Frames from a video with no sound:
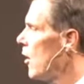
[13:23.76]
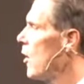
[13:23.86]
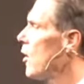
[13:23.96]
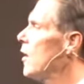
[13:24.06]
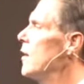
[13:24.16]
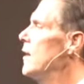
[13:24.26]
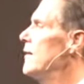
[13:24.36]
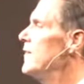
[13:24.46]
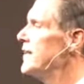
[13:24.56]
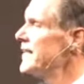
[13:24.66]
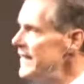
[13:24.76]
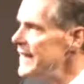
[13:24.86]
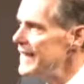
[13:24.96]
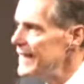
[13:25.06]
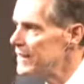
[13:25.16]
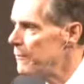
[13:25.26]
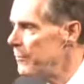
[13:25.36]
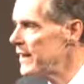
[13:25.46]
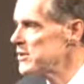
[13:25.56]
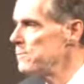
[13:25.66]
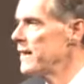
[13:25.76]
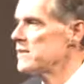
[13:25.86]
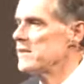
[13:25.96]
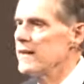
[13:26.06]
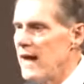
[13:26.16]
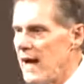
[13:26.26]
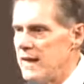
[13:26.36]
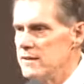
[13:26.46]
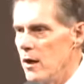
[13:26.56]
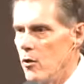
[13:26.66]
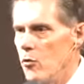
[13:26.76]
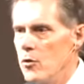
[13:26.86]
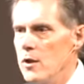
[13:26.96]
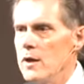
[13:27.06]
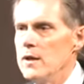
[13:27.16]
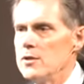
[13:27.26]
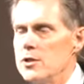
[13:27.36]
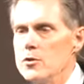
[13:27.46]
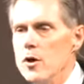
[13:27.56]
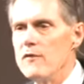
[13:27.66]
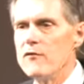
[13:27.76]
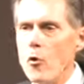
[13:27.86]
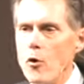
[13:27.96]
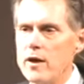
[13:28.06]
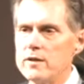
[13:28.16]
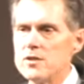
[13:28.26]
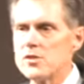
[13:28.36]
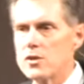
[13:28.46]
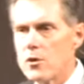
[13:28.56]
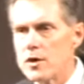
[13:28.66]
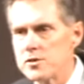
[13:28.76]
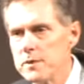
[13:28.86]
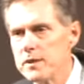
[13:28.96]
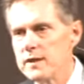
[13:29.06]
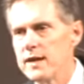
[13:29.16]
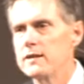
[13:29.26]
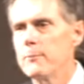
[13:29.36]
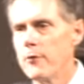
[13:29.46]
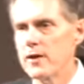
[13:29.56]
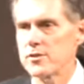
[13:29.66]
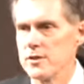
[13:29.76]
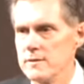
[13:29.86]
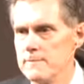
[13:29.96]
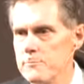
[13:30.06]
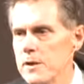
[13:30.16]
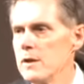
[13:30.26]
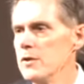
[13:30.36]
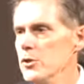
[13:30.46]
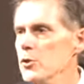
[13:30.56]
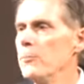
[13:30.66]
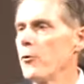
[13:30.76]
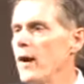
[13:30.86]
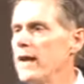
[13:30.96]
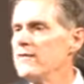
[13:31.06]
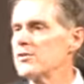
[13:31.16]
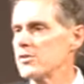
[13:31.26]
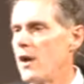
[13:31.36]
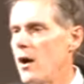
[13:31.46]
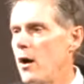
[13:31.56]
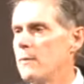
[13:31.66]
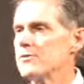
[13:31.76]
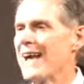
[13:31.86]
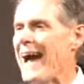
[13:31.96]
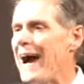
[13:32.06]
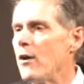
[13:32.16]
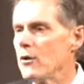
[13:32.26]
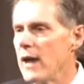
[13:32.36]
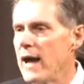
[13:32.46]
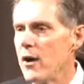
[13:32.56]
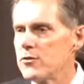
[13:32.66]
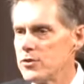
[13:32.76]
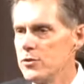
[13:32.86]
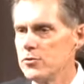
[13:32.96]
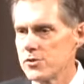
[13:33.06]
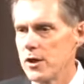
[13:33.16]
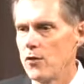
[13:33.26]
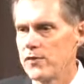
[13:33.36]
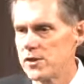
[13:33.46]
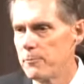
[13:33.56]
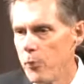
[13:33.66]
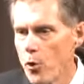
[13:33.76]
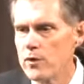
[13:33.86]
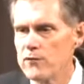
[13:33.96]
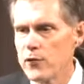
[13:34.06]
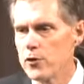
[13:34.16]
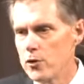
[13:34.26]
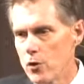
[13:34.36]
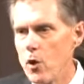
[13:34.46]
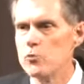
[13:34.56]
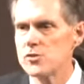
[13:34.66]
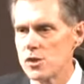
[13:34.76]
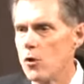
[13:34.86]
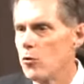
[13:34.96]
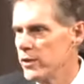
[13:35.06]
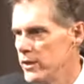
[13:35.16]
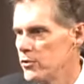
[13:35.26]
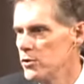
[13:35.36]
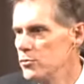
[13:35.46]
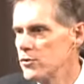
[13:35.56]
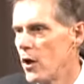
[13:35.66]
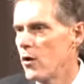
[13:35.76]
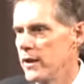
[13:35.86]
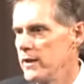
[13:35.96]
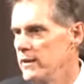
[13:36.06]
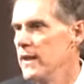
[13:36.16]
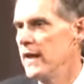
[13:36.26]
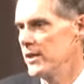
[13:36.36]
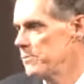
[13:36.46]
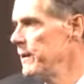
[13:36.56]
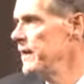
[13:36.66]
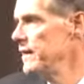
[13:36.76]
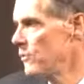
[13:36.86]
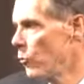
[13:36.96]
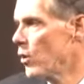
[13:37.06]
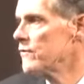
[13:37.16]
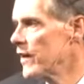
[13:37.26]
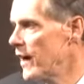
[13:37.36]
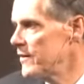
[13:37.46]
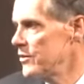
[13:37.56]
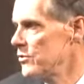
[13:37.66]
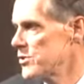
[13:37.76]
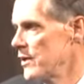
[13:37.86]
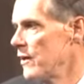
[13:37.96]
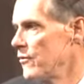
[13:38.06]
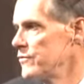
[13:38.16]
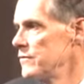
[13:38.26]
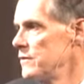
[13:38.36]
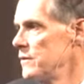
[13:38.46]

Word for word: are the key, the best medicine I know to avoid discouragement and depression. You pray the Psalms out loud to yourself. It's important for your own soul to hear you talking and speaking the Word of God to yourself.